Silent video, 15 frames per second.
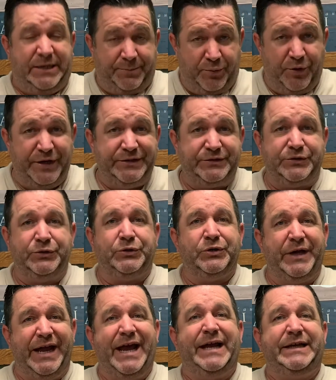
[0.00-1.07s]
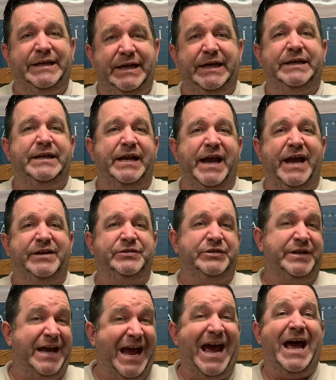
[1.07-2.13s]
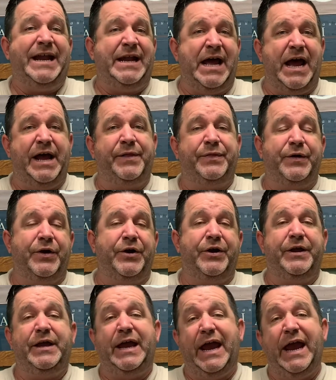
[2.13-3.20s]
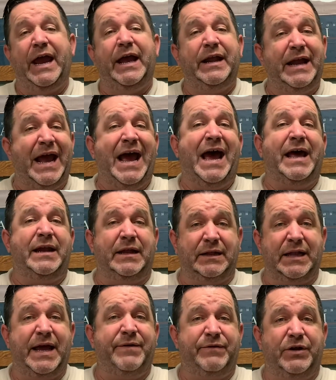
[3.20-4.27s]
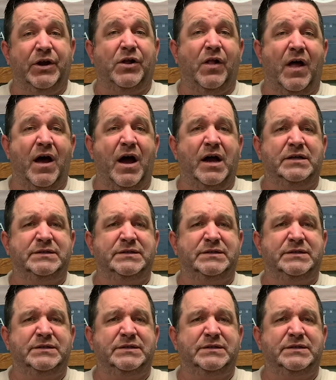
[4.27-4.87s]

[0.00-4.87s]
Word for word: preschool and kid connection at 9.30 and at 11 o'clock.